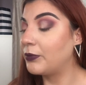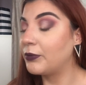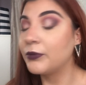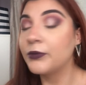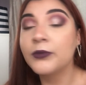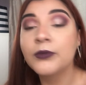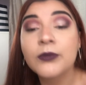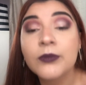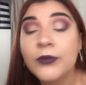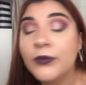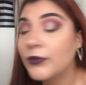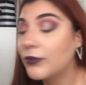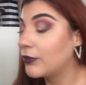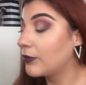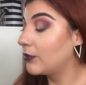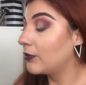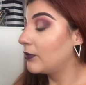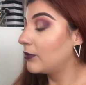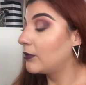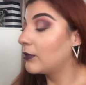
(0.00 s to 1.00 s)

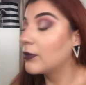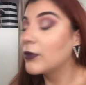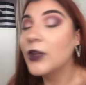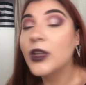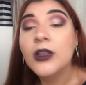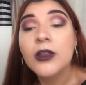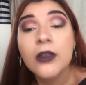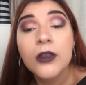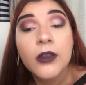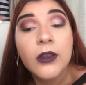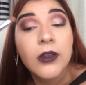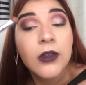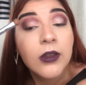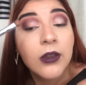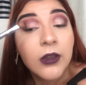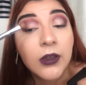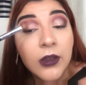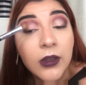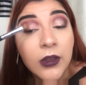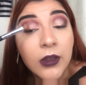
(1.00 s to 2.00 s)

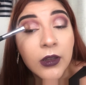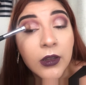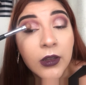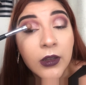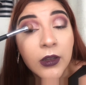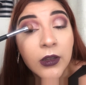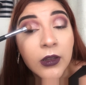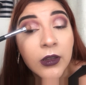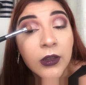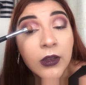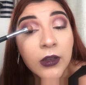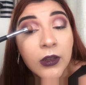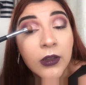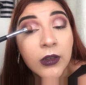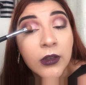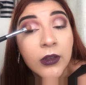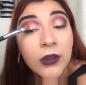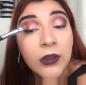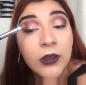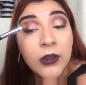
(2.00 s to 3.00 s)

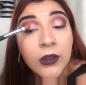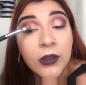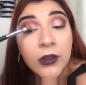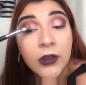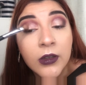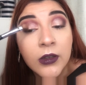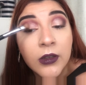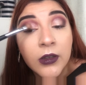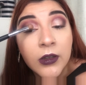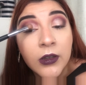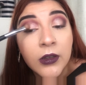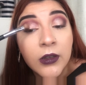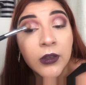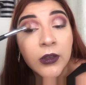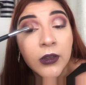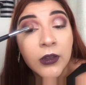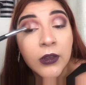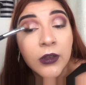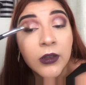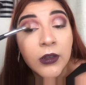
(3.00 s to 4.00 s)

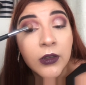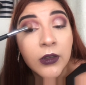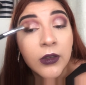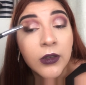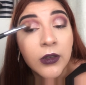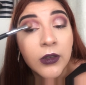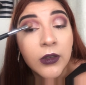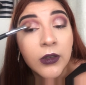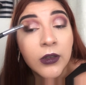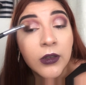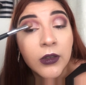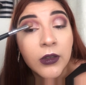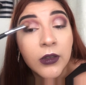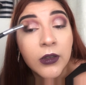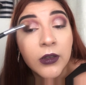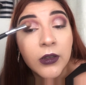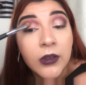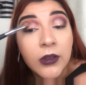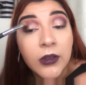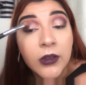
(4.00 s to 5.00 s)

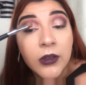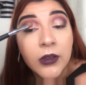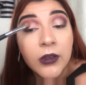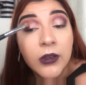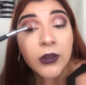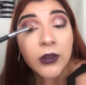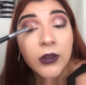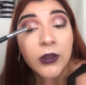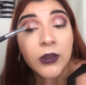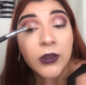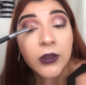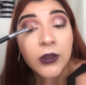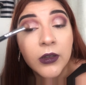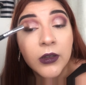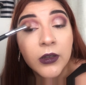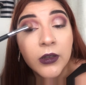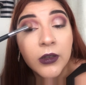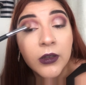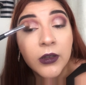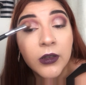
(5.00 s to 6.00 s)

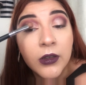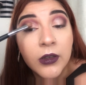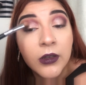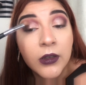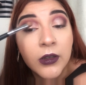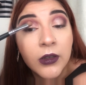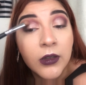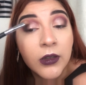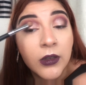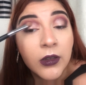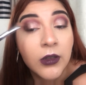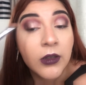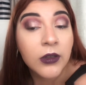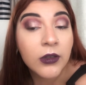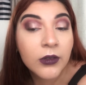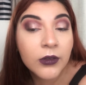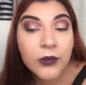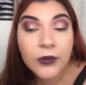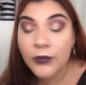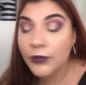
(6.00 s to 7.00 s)

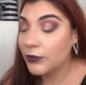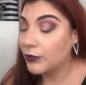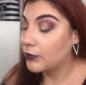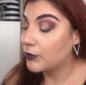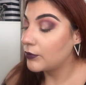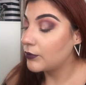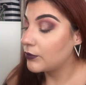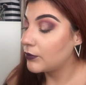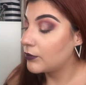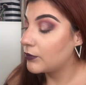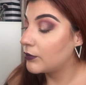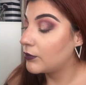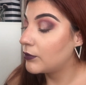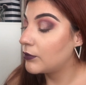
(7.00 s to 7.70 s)
(no one is talking)